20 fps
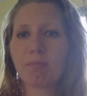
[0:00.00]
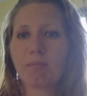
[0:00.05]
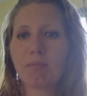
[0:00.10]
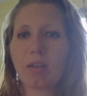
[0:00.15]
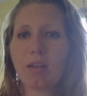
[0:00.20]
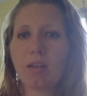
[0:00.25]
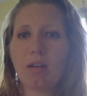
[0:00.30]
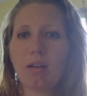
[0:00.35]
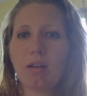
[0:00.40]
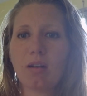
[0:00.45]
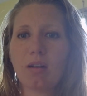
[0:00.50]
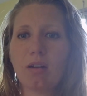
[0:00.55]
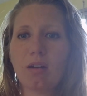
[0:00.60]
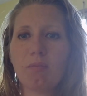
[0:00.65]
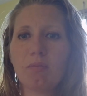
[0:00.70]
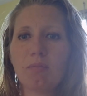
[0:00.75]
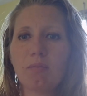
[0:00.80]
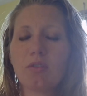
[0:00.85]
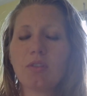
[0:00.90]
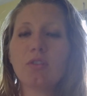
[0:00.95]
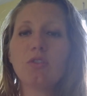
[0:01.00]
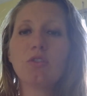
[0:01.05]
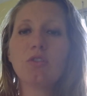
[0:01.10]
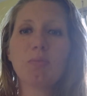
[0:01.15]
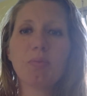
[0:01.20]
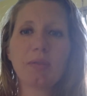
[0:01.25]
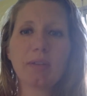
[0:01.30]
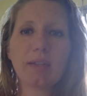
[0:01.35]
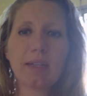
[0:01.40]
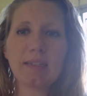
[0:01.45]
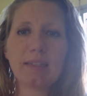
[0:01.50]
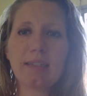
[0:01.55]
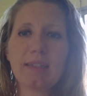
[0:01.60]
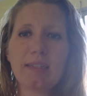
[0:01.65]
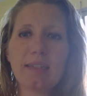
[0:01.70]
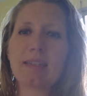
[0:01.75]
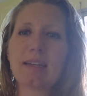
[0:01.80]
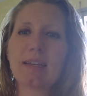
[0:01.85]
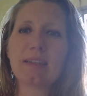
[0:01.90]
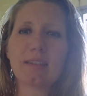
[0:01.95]
the new
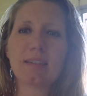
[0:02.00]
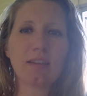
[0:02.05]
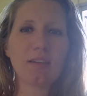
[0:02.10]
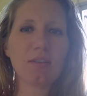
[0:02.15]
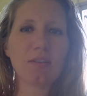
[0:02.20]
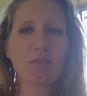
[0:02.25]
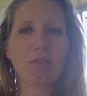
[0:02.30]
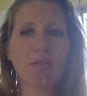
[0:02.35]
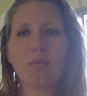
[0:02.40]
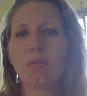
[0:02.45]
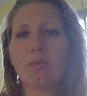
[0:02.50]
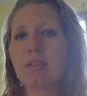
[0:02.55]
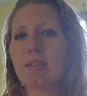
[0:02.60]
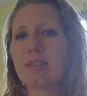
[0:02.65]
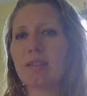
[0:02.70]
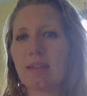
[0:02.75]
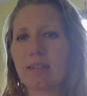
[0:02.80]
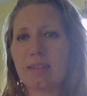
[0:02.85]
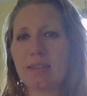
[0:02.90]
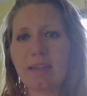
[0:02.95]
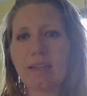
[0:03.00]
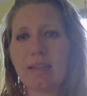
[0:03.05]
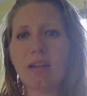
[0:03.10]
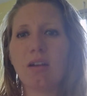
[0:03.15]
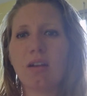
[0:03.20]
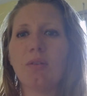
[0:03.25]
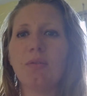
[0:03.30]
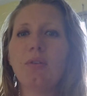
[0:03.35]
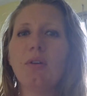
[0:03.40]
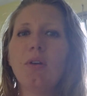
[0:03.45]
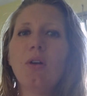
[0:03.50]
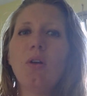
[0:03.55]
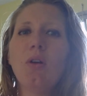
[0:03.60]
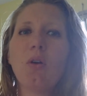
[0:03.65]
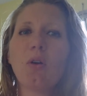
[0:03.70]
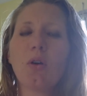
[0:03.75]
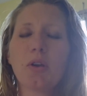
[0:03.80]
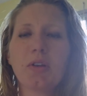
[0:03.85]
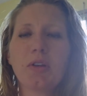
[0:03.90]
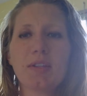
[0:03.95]
plantings as either the ones die down
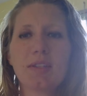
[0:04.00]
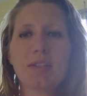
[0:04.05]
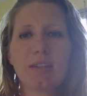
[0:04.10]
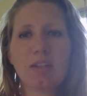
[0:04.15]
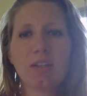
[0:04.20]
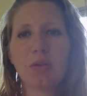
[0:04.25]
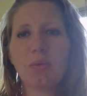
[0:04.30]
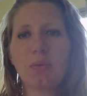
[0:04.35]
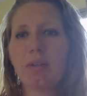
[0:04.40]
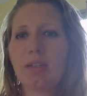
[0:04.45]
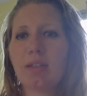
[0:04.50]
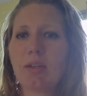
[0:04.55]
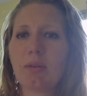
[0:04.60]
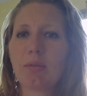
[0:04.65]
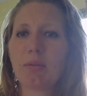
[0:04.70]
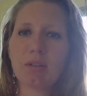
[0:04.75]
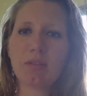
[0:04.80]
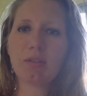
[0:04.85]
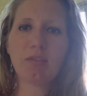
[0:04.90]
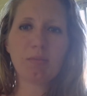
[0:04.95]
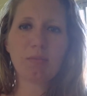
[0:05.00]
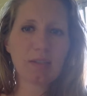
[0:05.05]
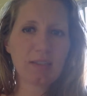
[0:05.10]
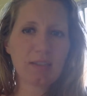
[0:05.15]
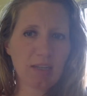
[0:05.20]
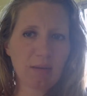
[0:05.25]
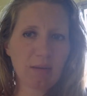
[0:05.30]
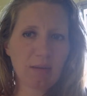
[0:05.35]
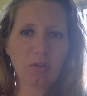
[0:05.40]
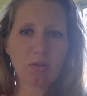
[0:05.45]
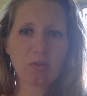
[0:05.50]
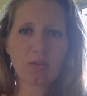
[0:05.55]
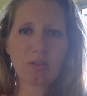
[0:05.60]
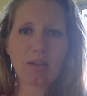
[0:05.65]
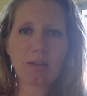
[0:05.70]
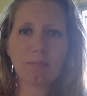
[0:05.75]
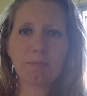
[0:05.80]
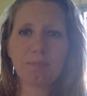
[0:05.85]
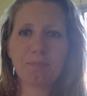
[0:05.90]
or you decide you want to get rid of them as time goes on.